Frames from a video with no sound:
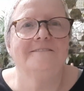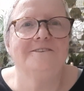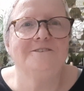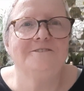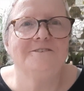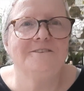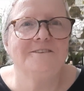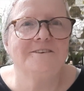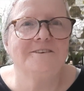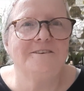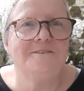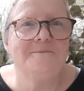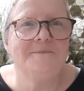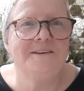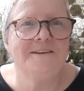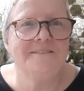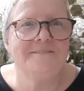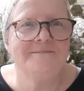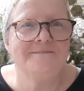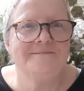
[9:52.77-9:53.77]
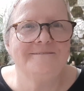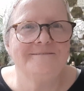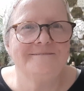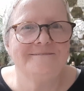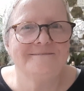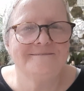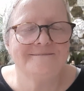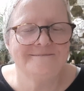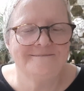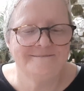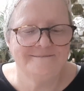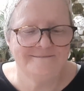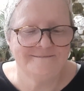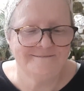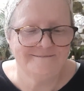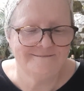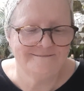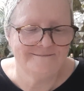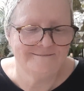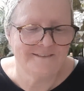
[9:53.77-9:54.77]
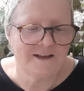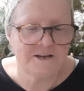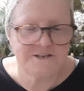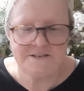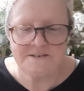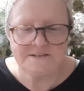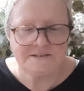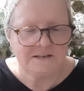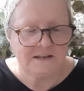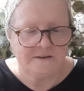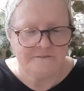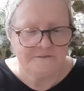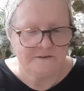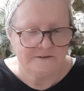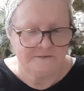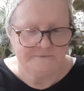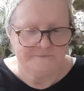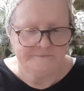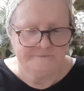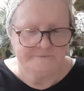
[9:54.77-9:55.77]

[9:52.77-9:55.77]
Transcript: Judith got me. I just love it.